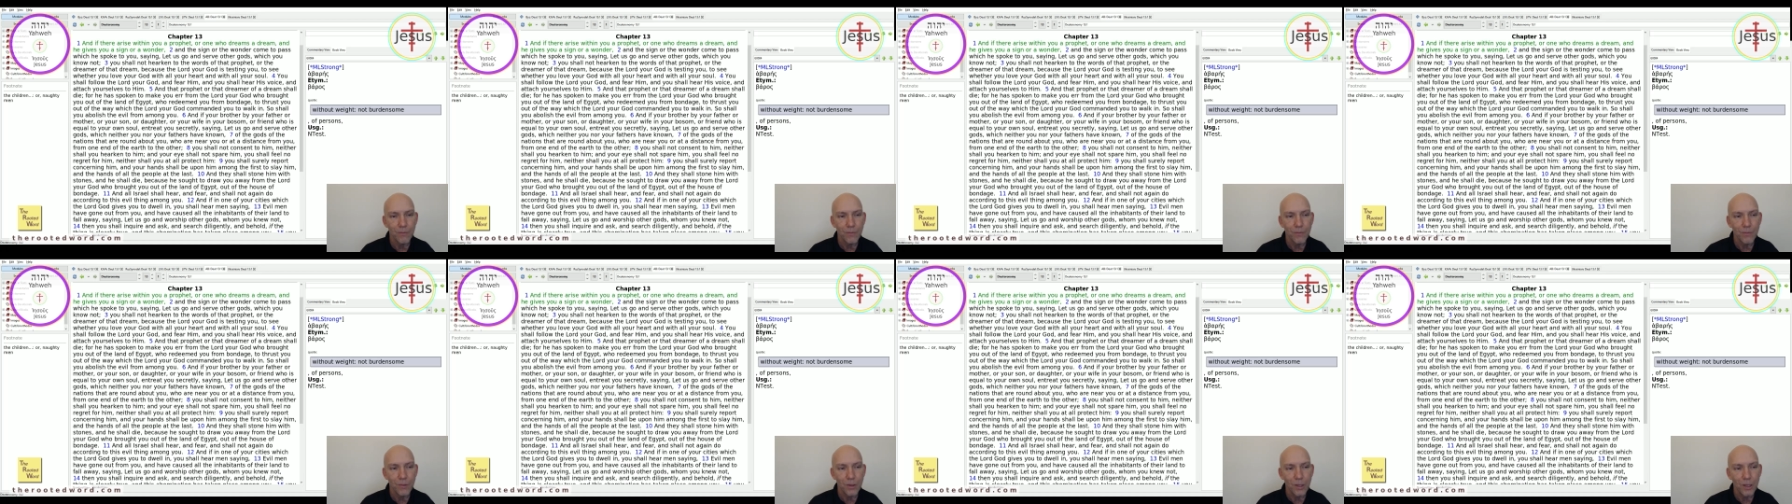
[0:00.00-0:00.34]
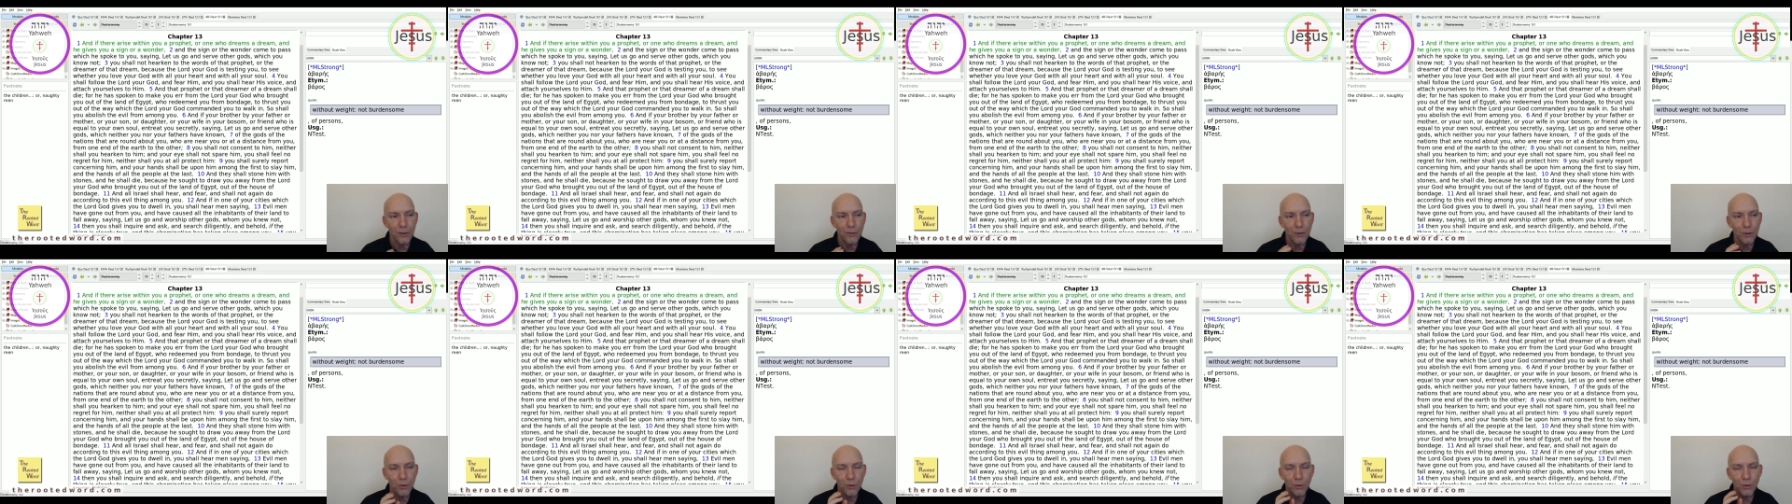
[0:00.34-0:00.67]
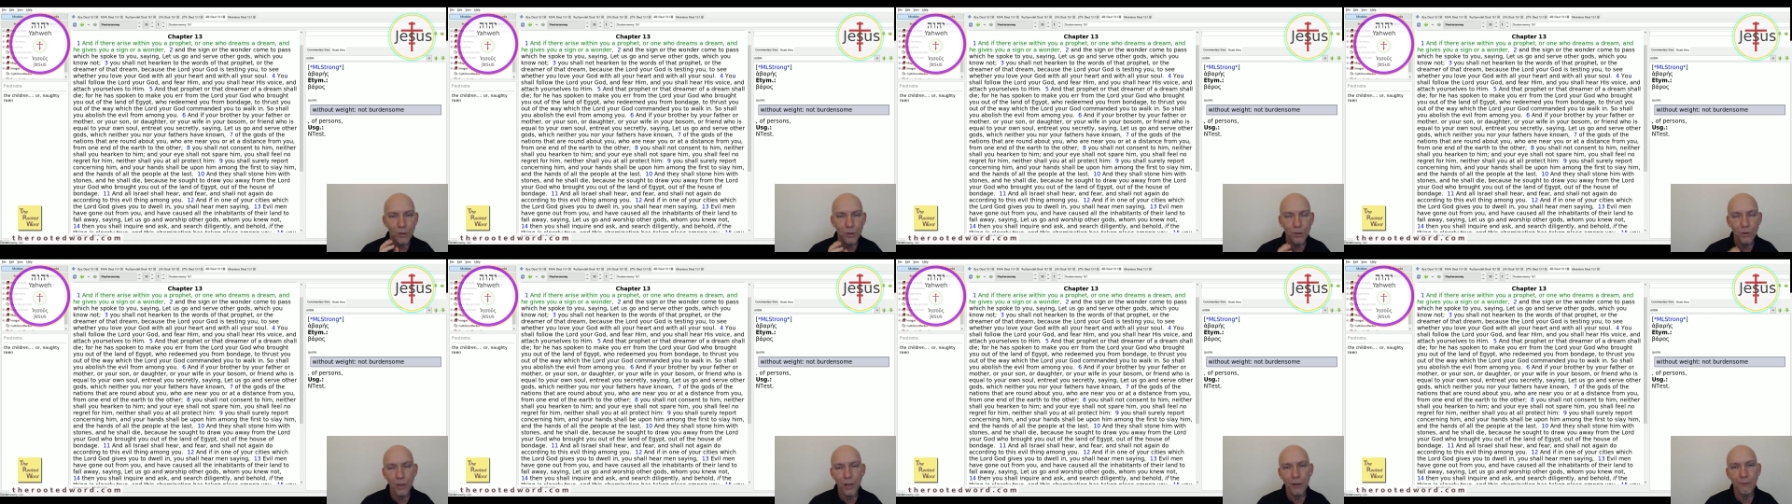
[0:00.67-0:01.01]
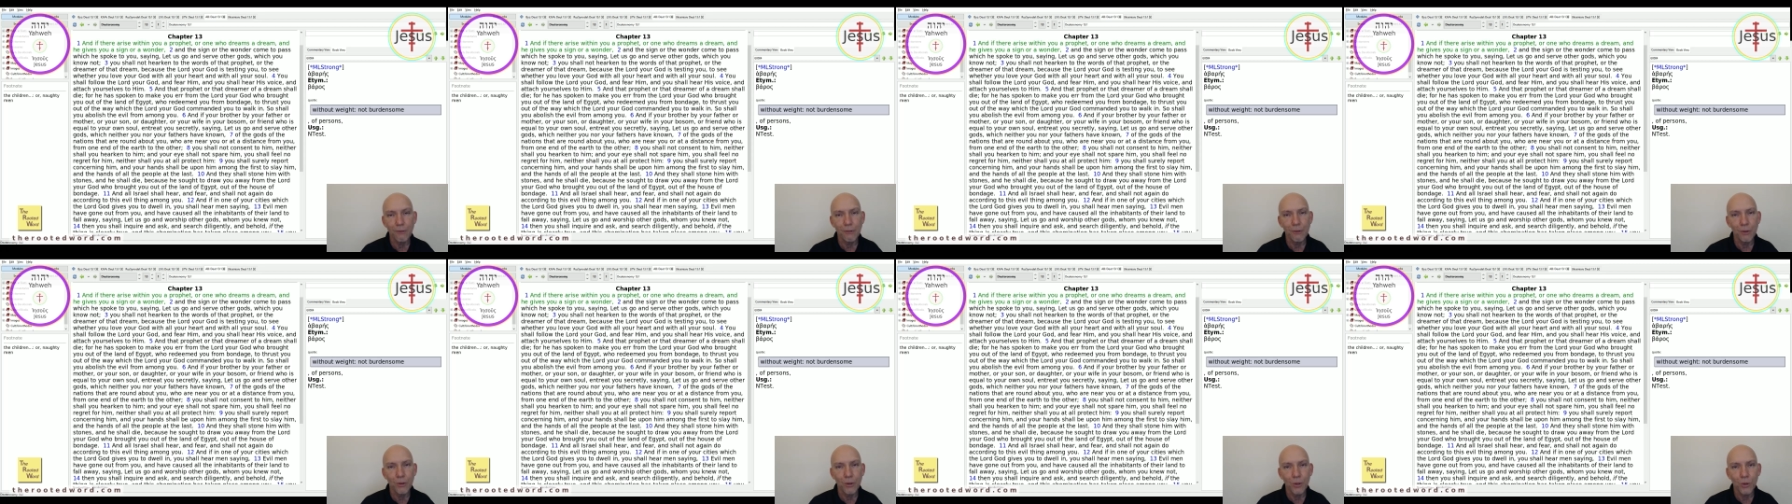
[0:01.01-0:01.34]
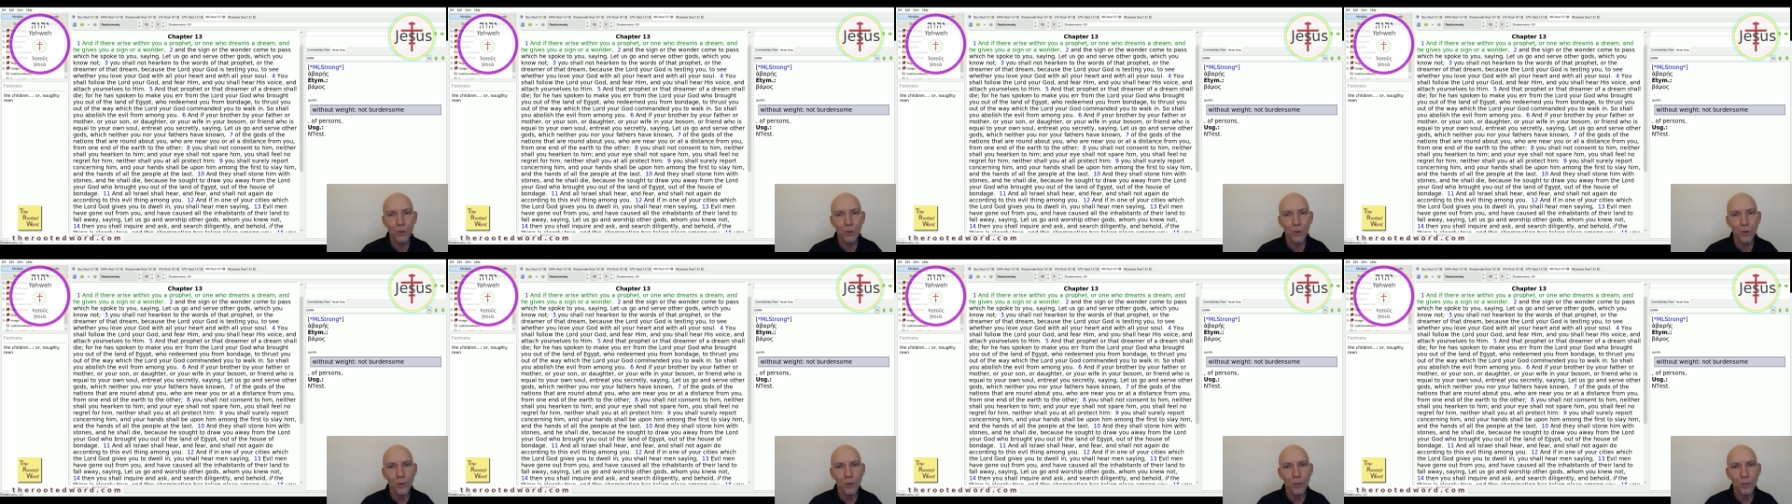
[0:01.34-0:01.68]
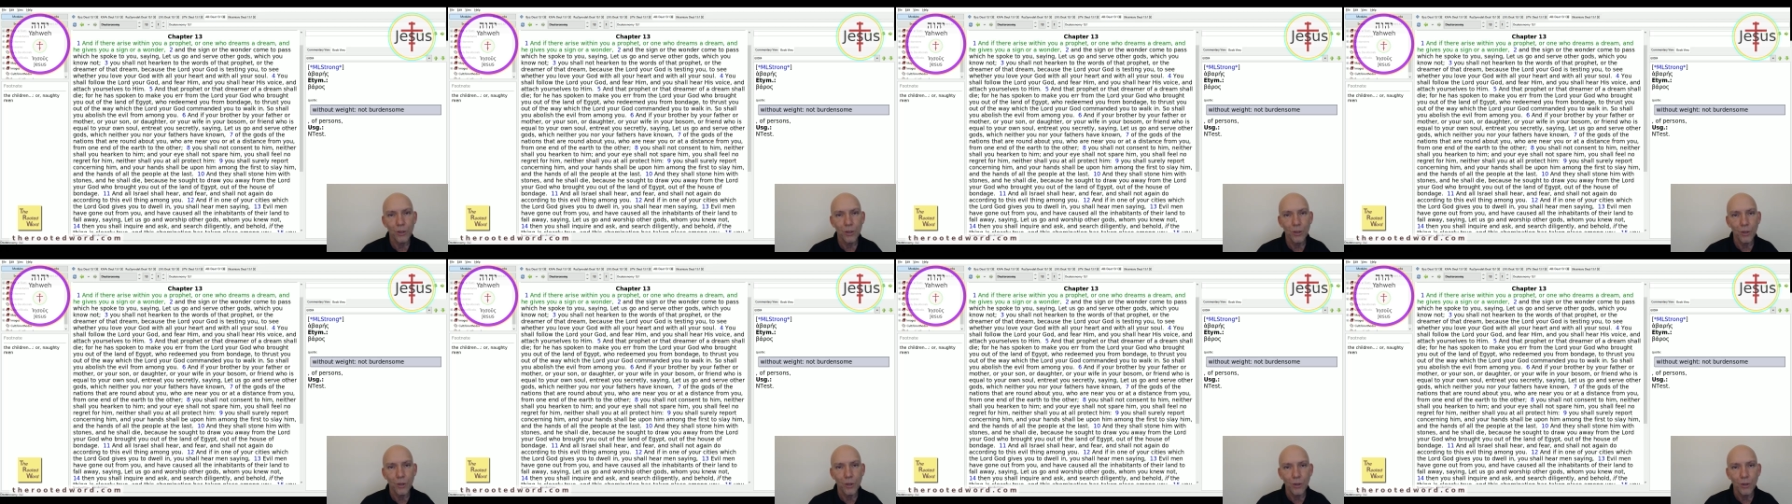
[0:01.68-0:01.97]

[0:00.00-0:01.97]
If you do not fear the Lord,